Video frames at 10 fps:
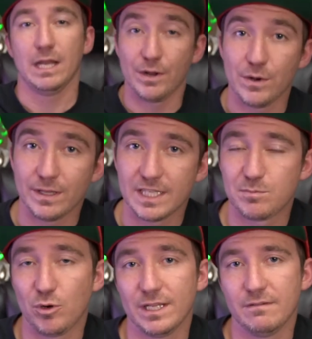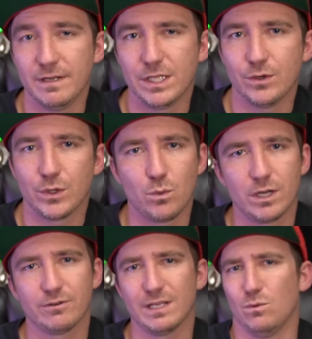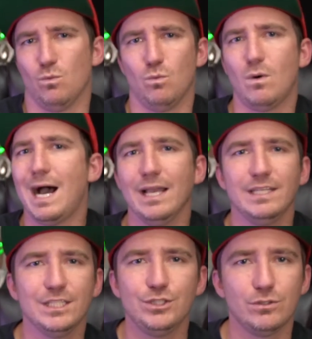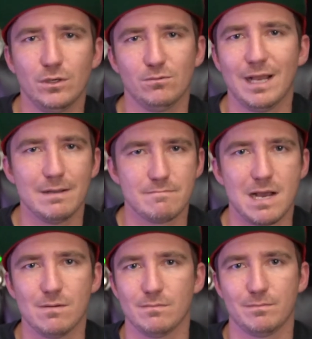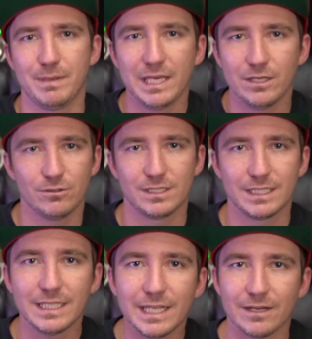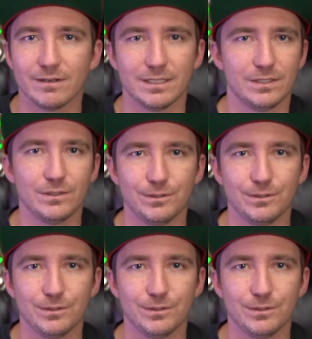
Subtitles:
Now, I know at this point in the video, you're wondering, why did you go ride Mount Peter Ski Area in New